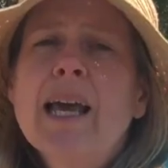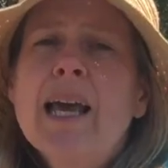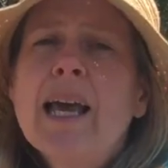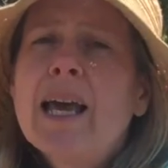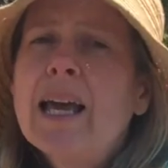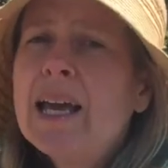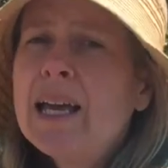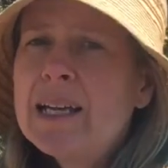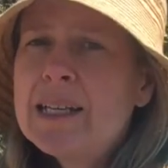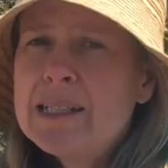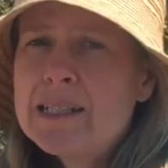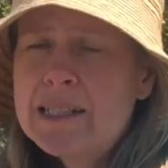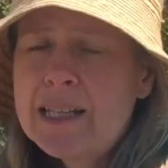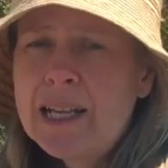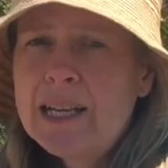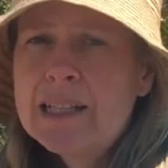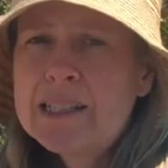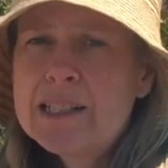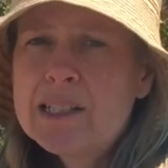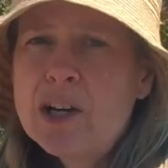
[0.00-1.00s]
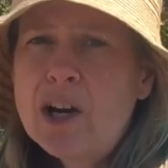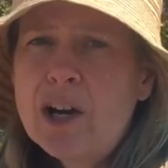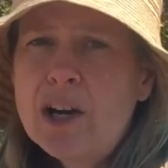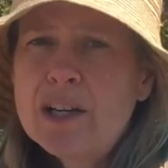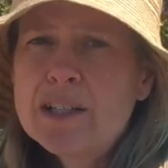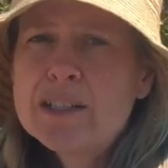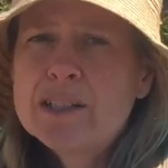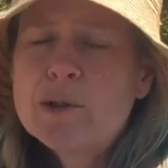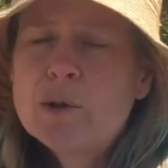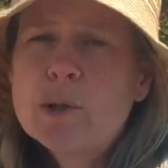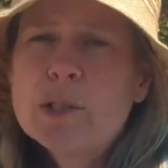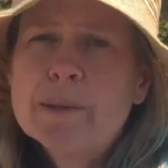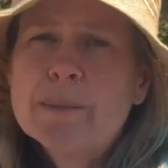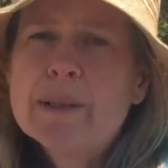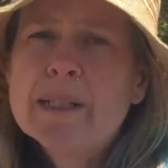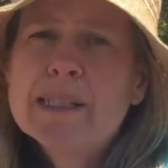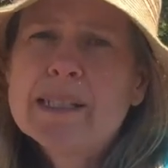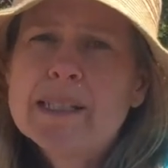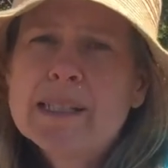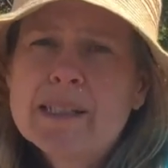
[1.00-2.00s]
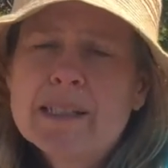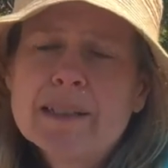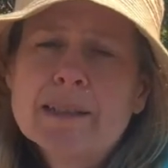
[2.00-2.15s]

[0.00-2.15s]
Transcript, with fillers: and then it's not going to be as